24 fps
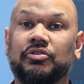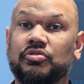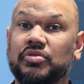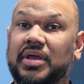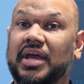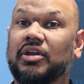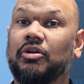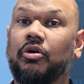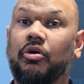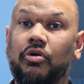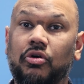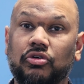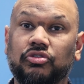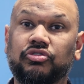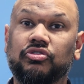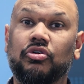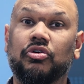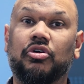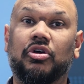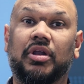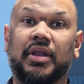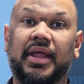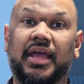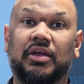You can also
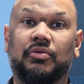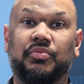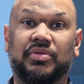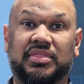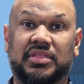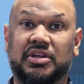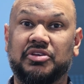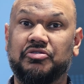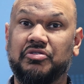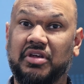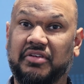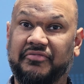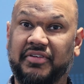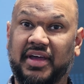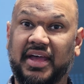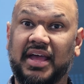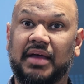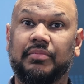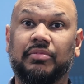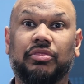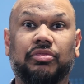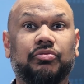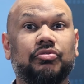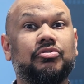connect with the Nureva
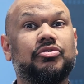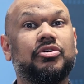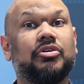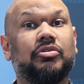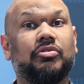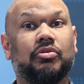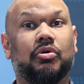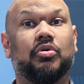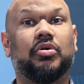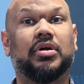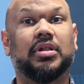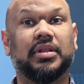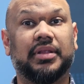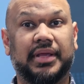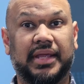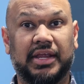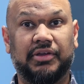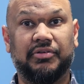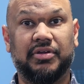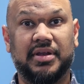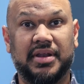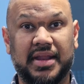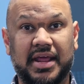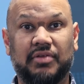app through your local
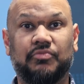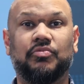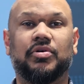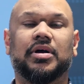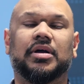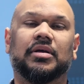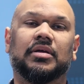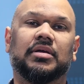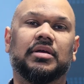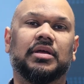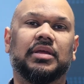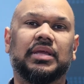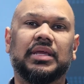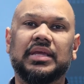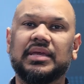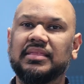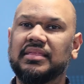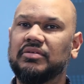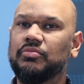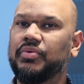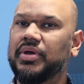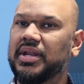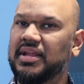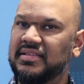area network,
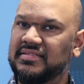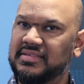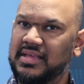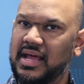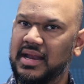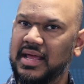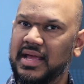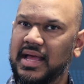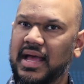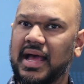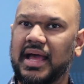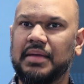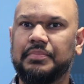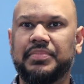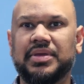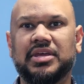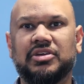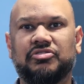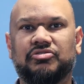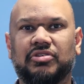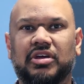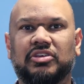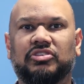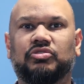either with a static IP
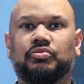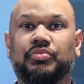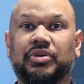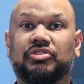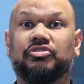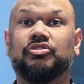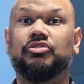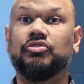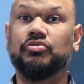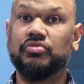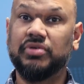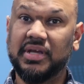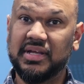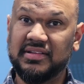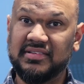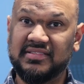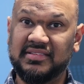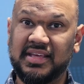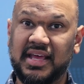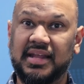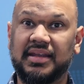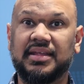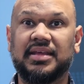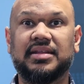address which you can
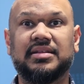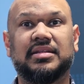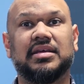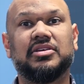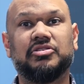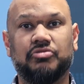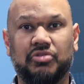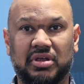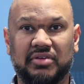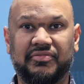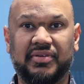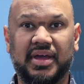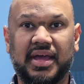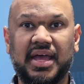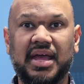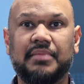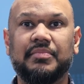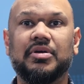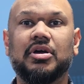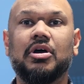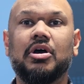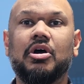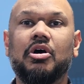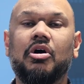set in the Nureva
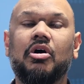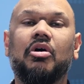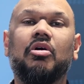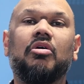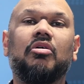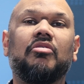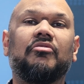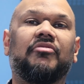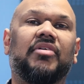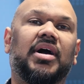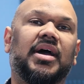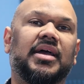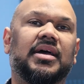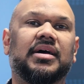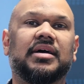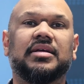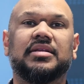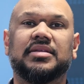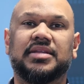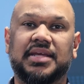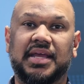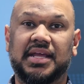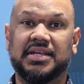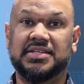app or via
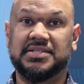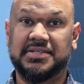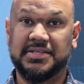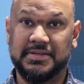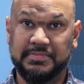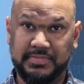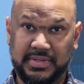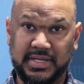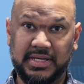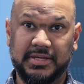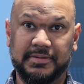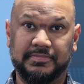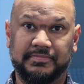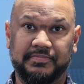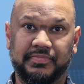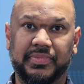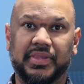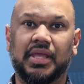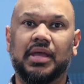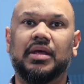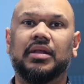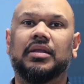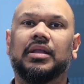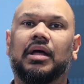DHCP.
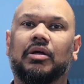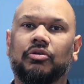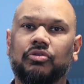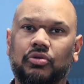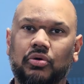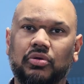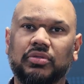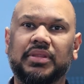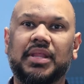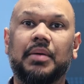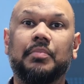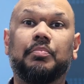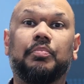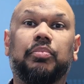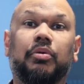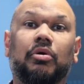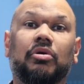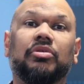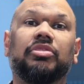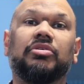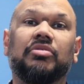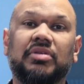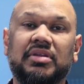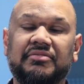Now note that
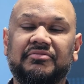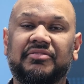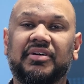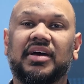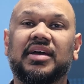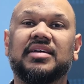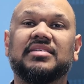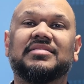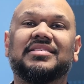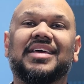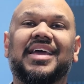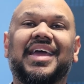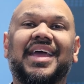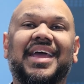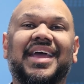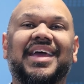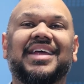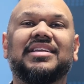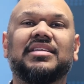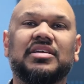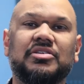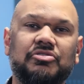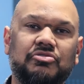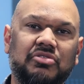both your device
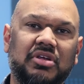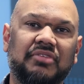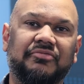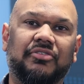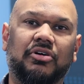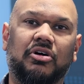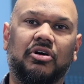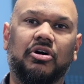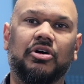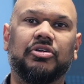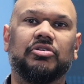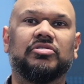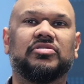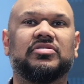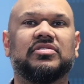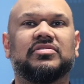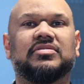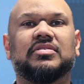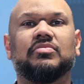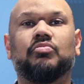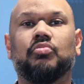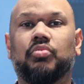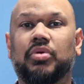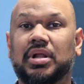and the Nureva audio
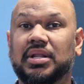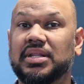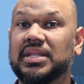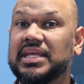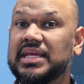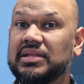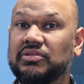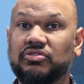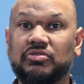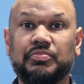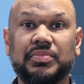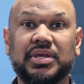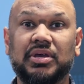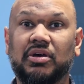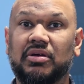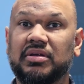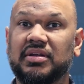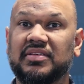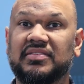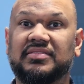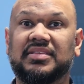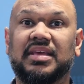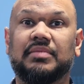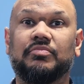system will need to be
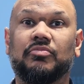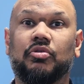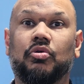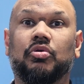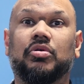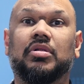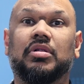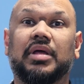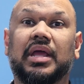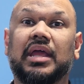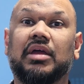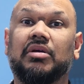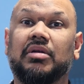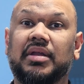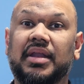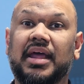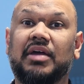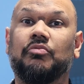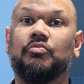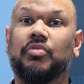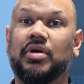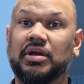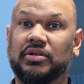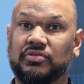on the same local area
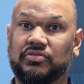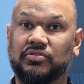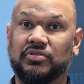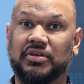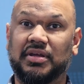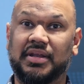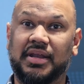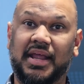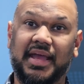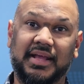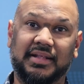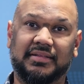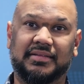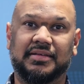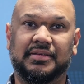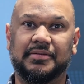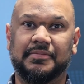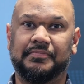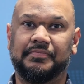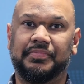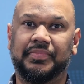network to connect.